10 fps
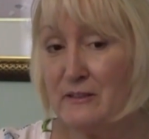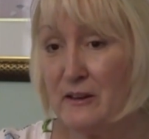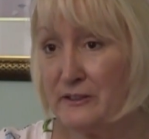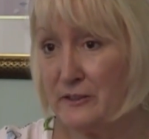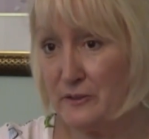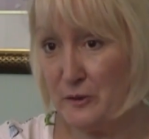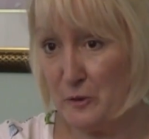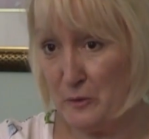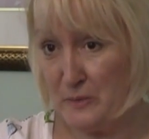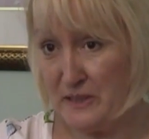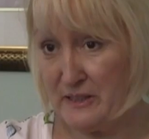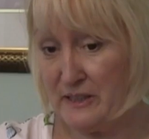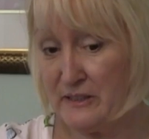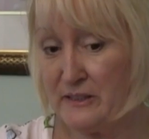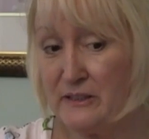the whole being
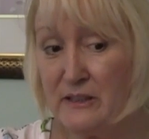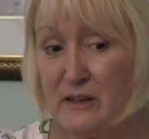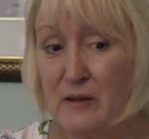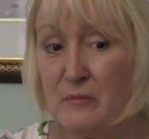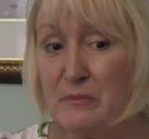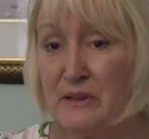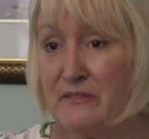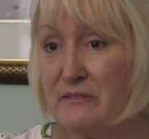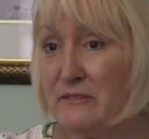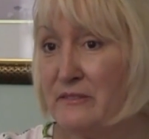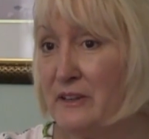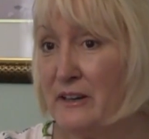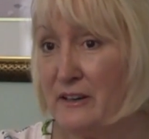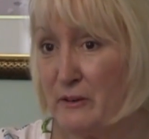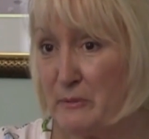healing, but
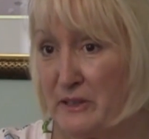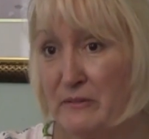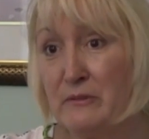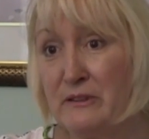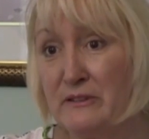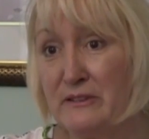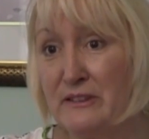not everybody will.